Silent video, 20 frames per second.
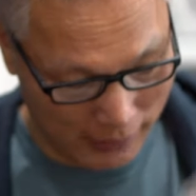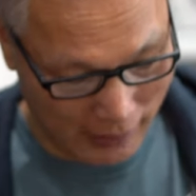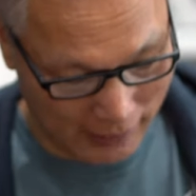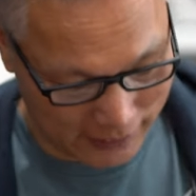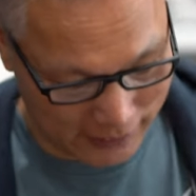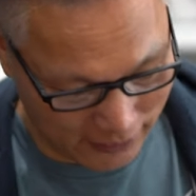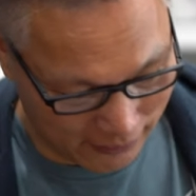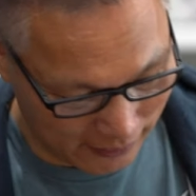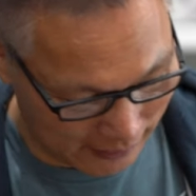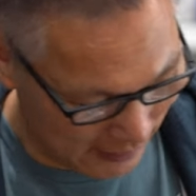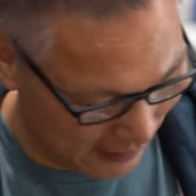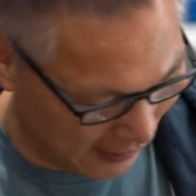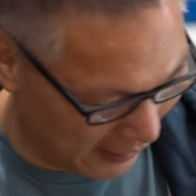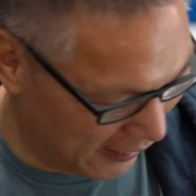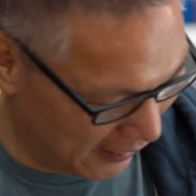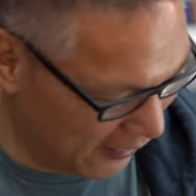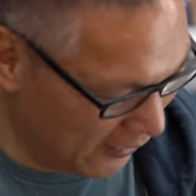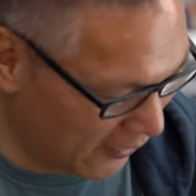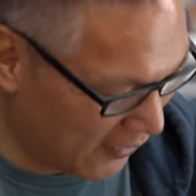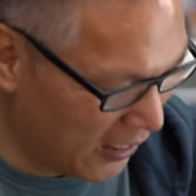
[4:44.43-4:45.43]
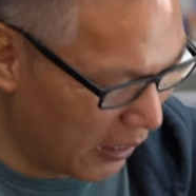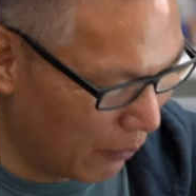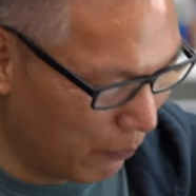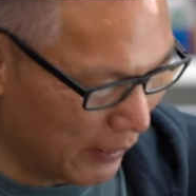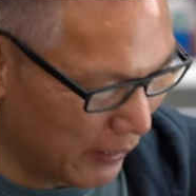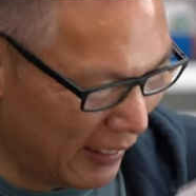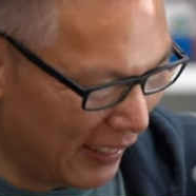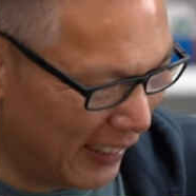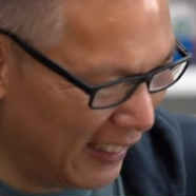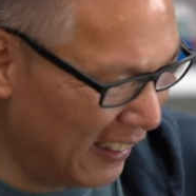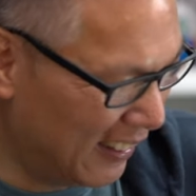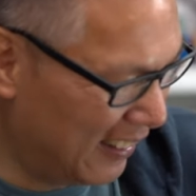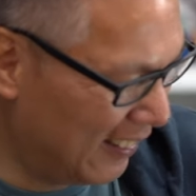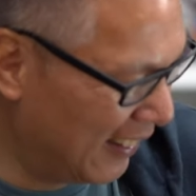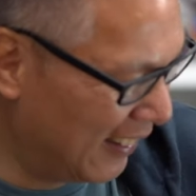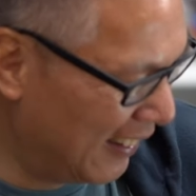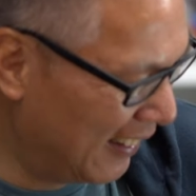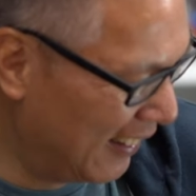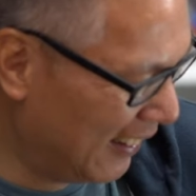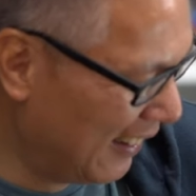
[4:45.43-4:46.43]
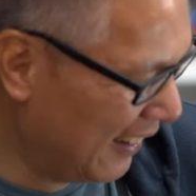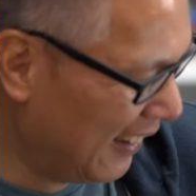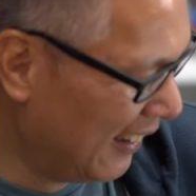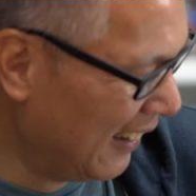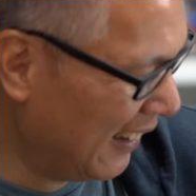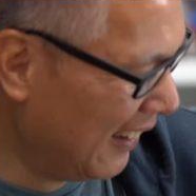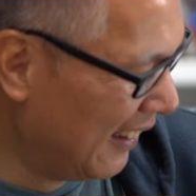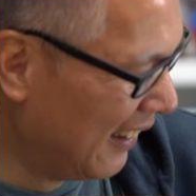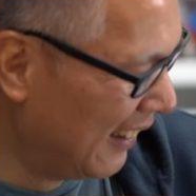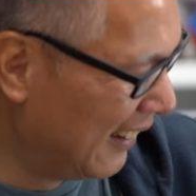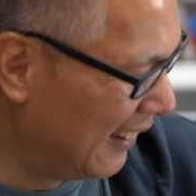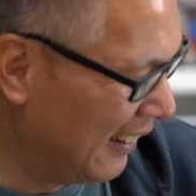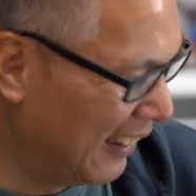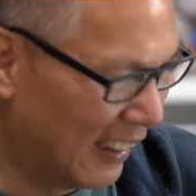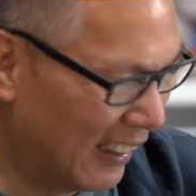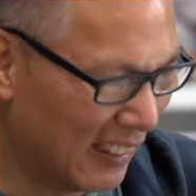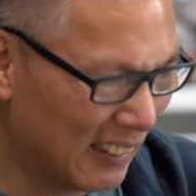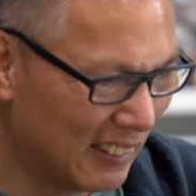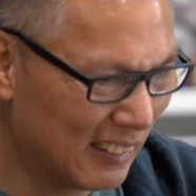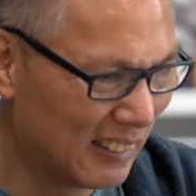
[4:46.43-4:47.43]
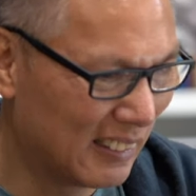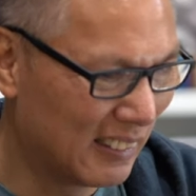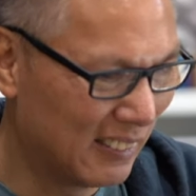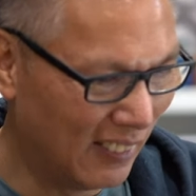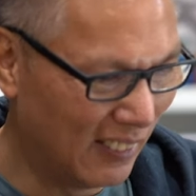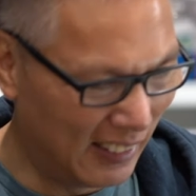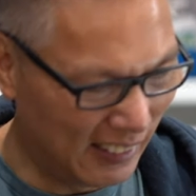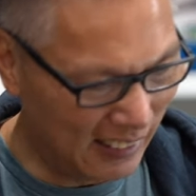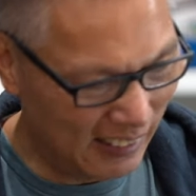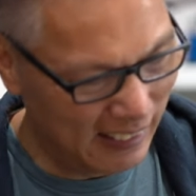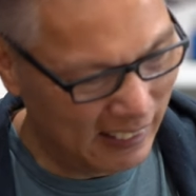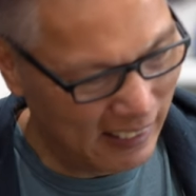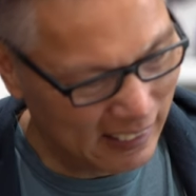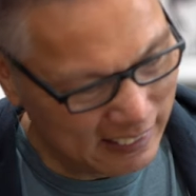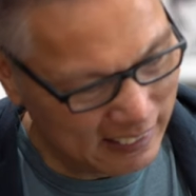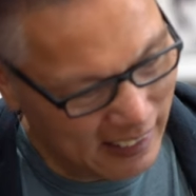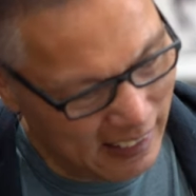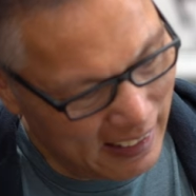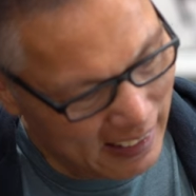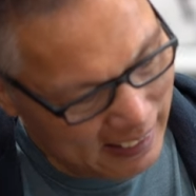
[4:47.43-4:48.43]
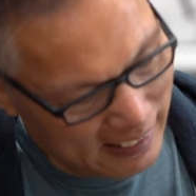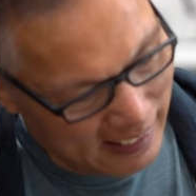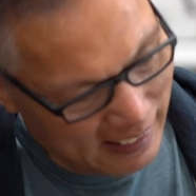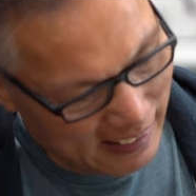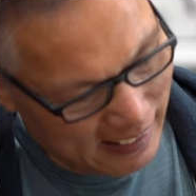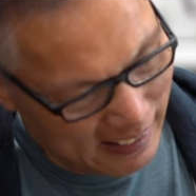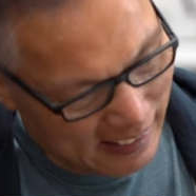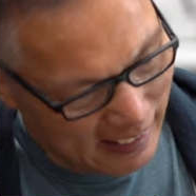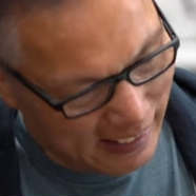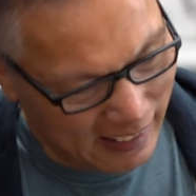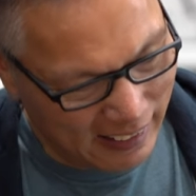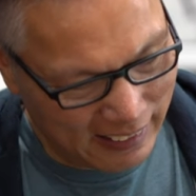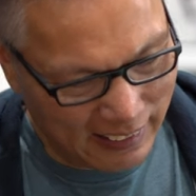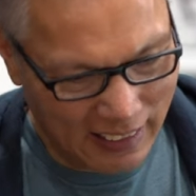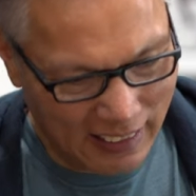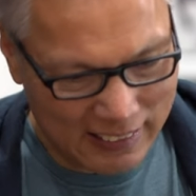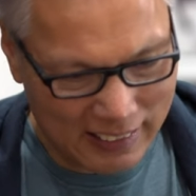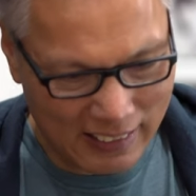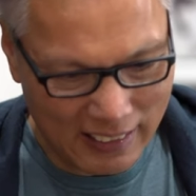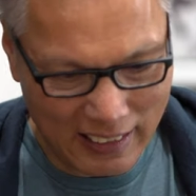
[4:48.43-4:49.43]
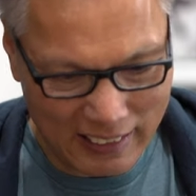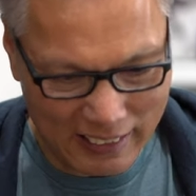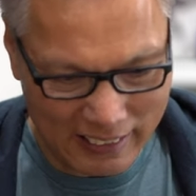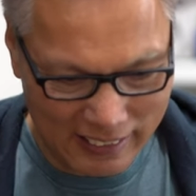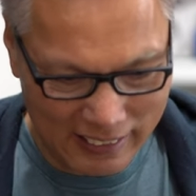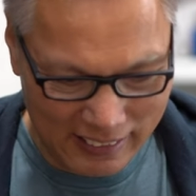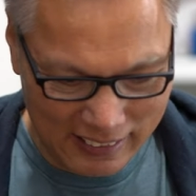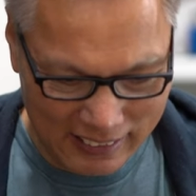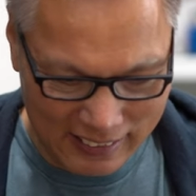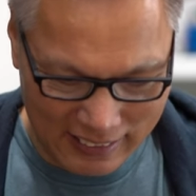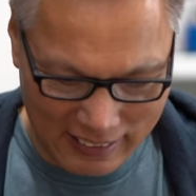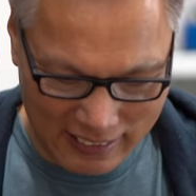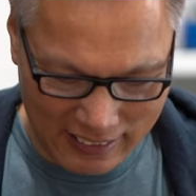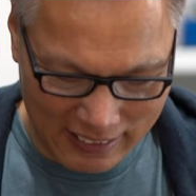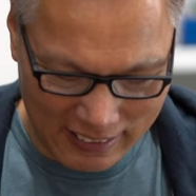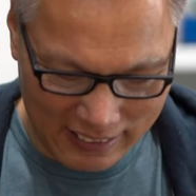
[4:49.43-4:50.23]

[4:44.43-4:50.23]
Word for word: Yeah, so it's a little complicated, yeah, so it does that. And last but not least,